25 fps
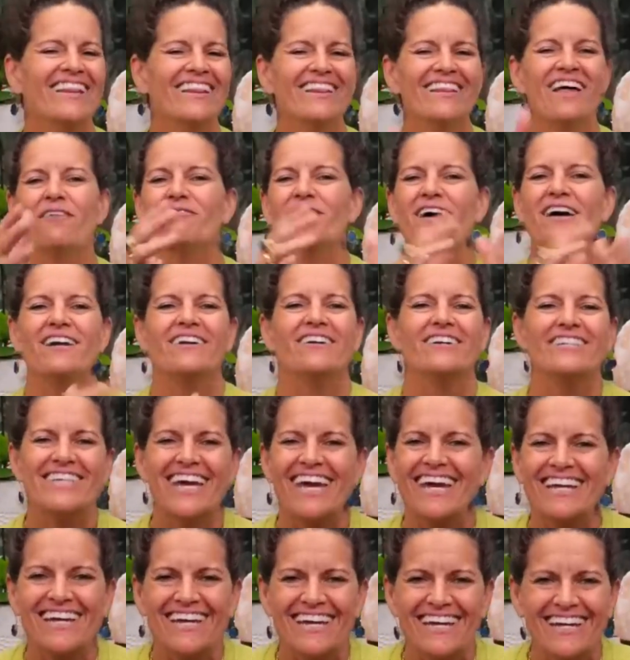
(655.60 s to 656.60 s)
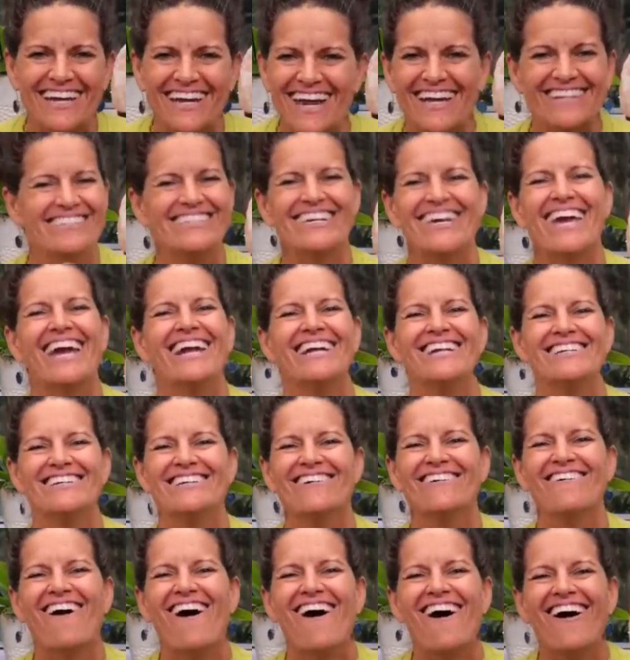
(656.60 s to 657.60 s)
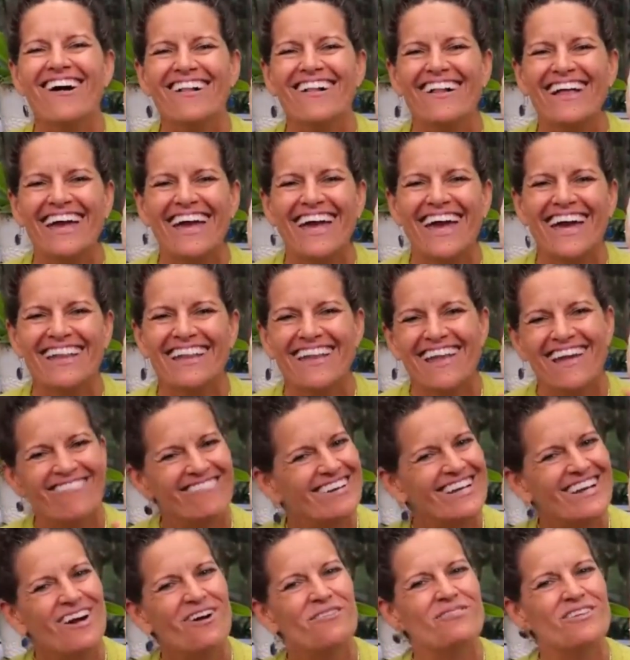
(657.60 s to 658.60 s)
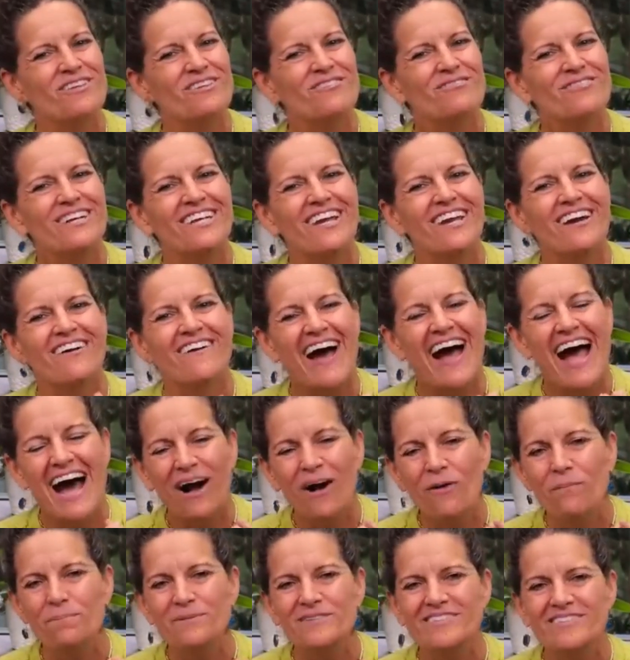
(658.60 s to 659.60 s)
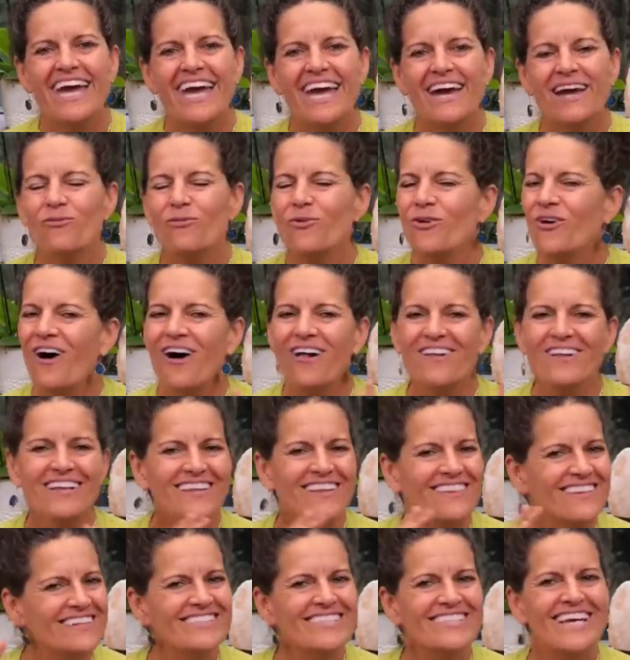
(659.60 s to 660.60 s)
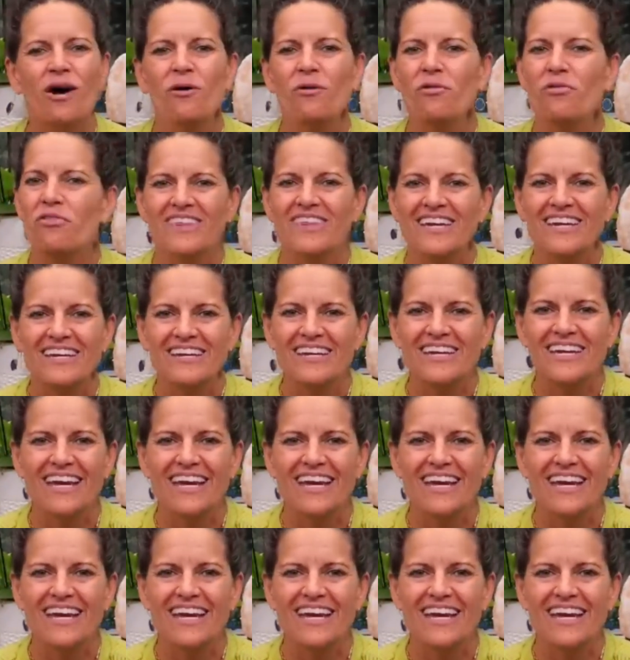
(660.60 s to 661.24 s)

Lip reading: I love entertaining and educating you all, and let me know if this video helps. And we're all in this health thing